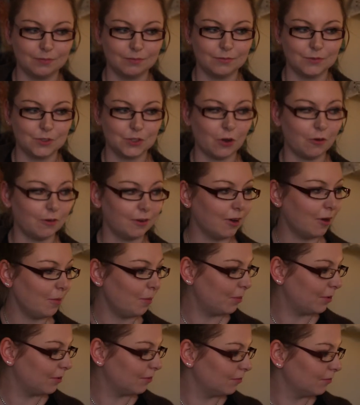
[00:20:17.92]
shows up,
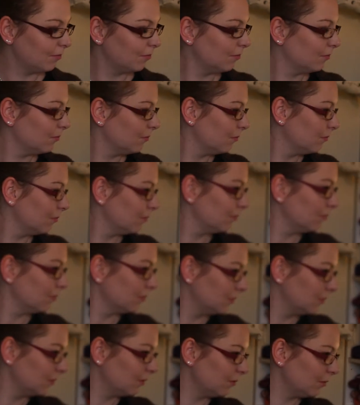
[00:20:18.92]

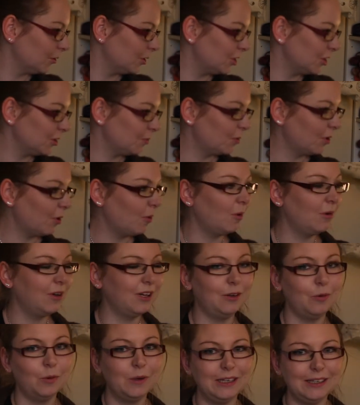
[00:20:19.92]
which it
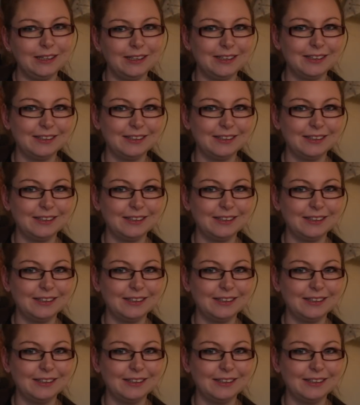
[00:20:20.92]
probably will.